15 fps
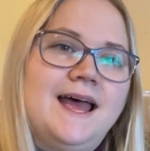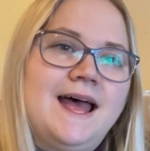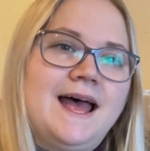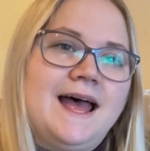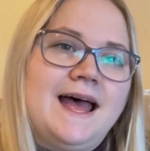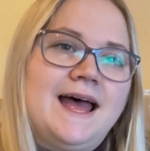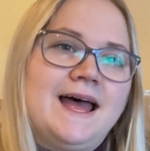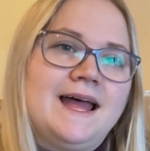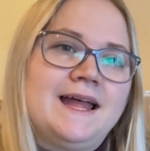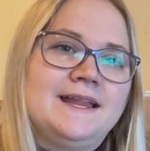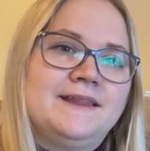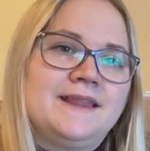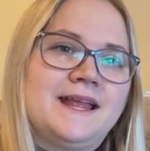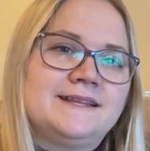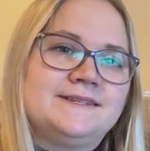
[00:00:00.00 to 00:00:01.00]

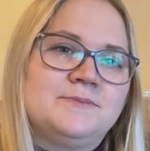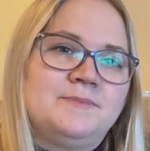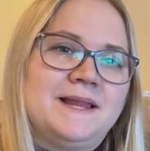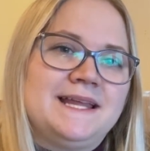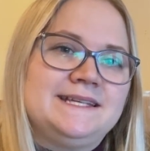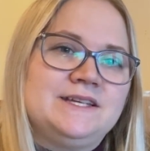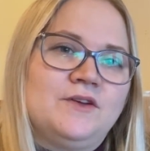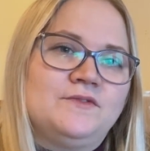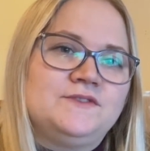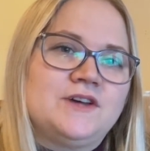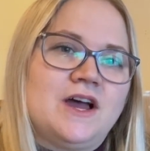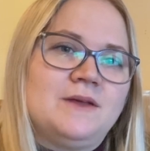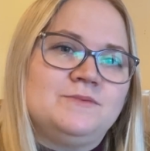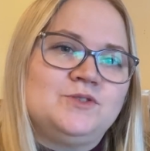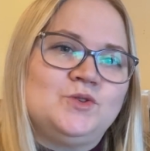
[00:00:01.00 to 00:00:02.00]
and that's plenty of
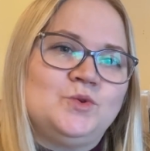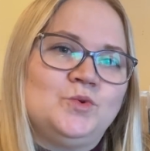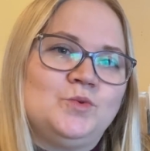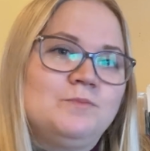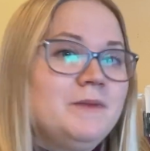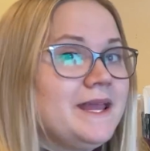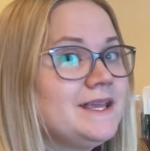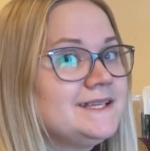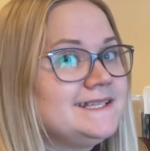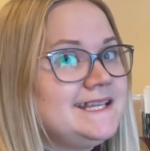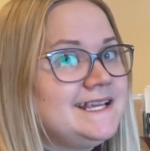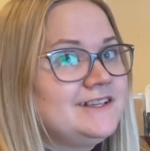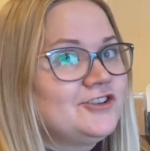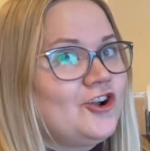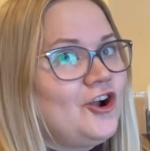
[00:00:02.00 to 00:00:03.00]
time to make a
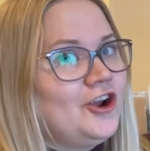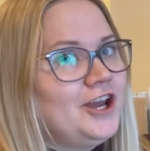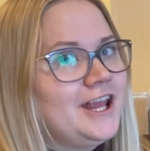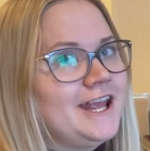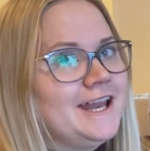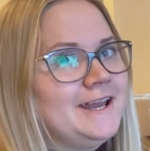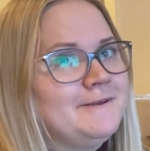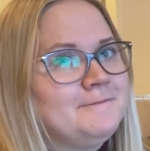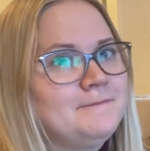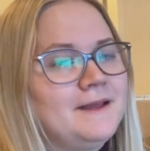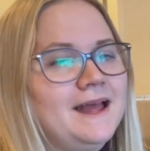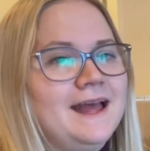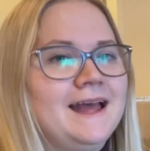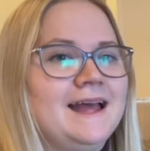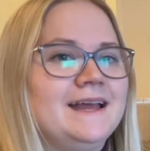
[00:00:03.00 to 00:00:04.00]
steeked cardigan.
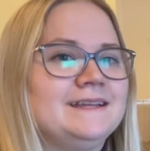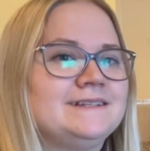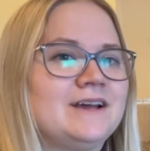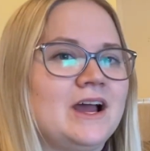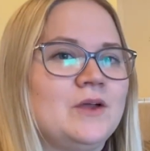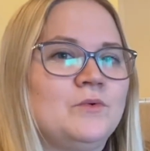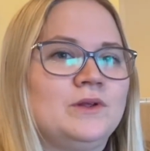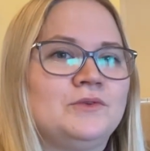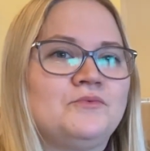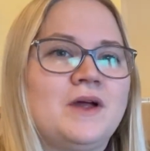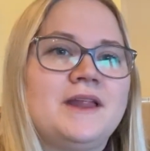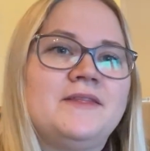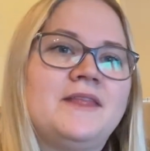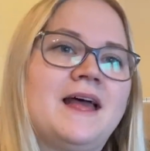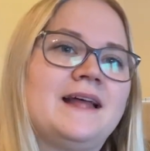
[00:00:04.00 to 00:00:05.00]
And I will
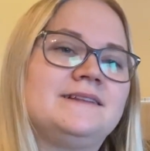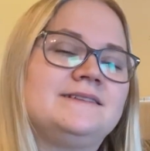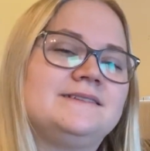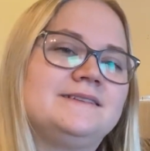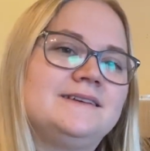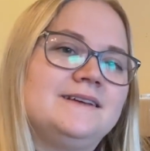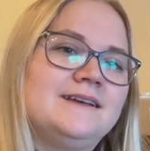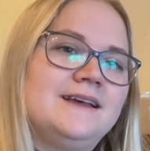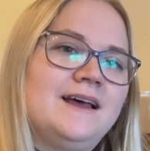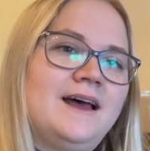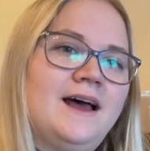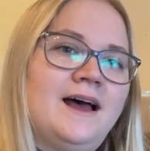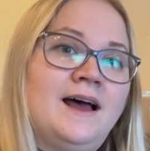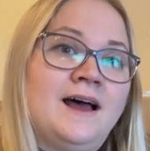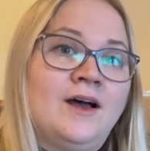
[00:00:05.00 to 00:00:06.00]
run that
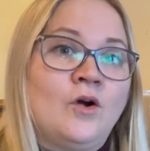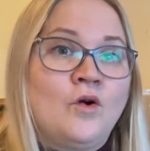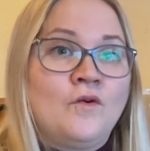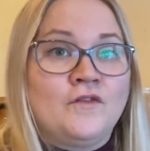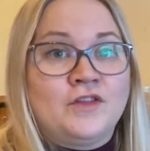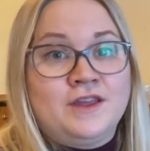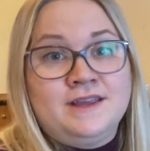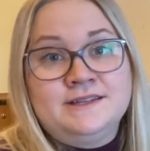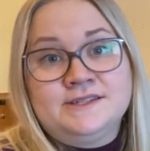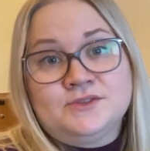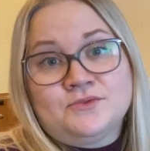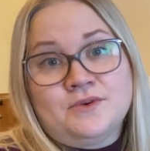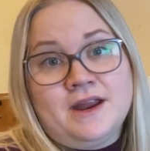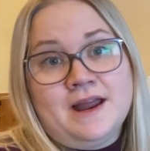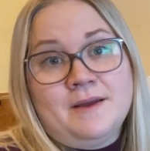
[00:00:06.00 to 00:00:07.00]
over the
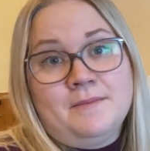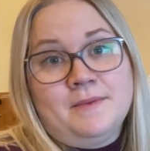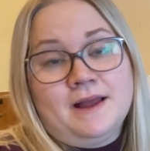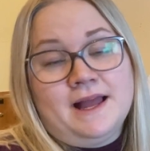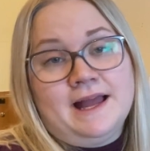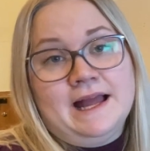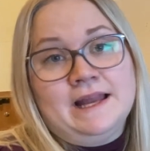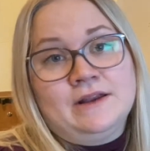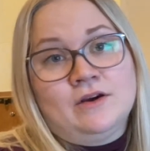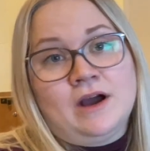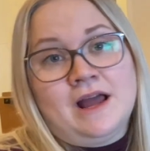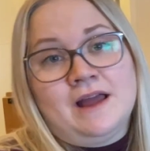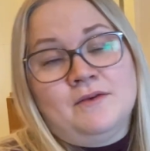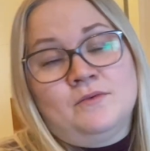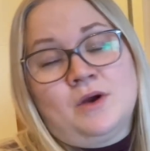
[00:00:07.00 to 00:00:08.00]
Instagram, and
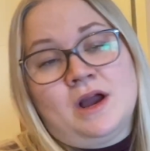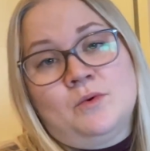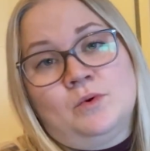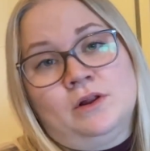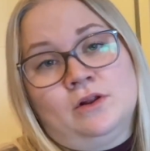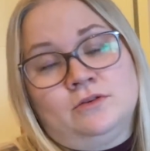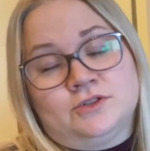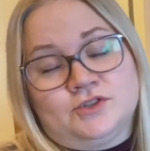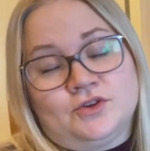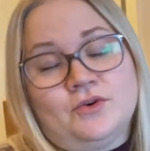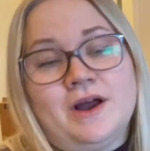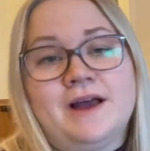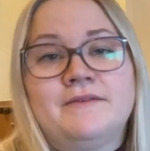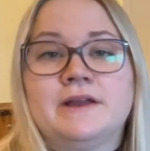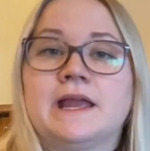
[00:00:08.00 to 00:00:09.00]
I will also
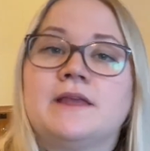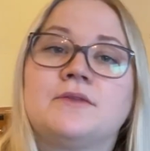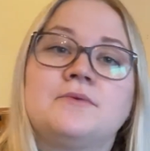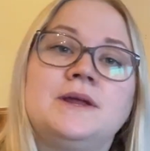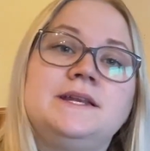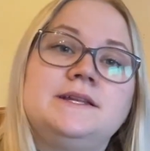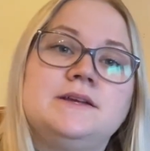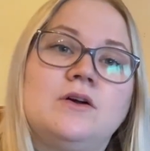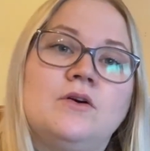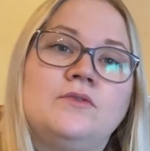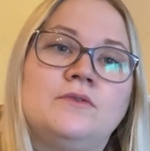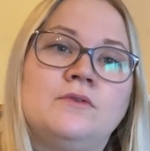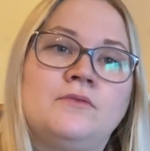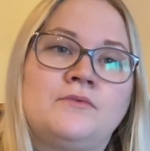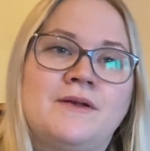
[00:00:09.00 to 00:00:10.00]
have a thread
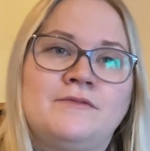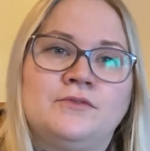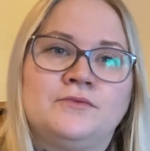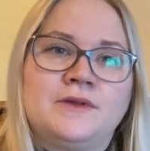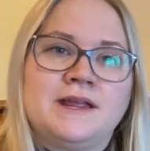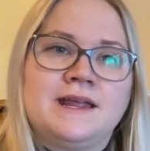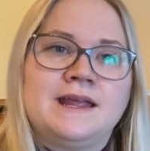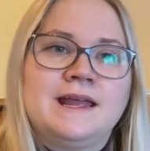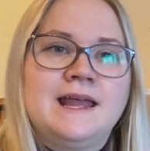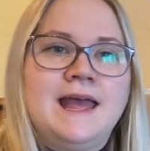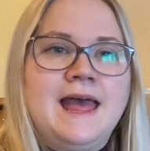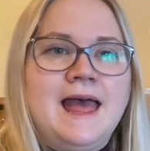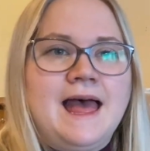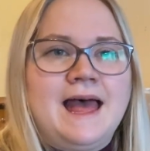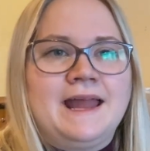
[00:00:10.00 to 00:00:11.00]
on Ravelry,
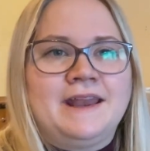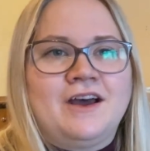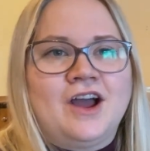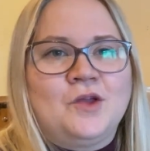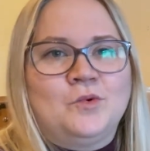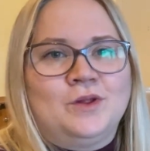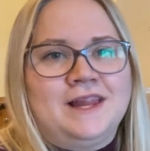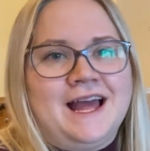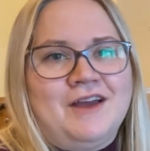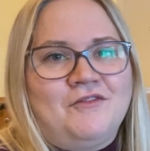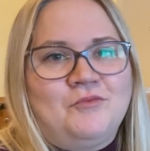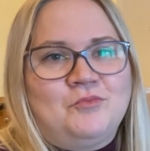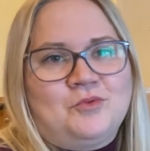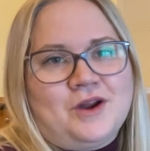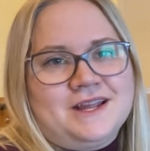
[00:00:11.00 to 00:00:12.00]
and I will have
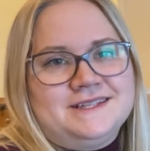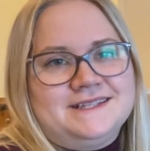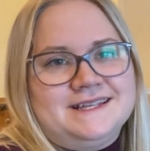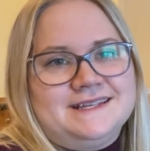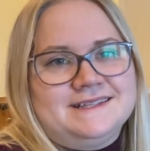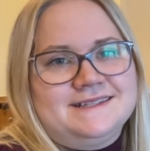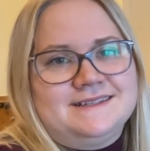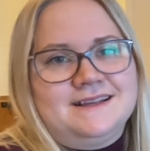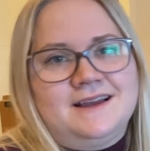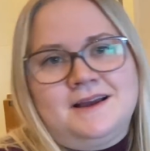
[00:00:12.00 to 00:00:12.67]
prices.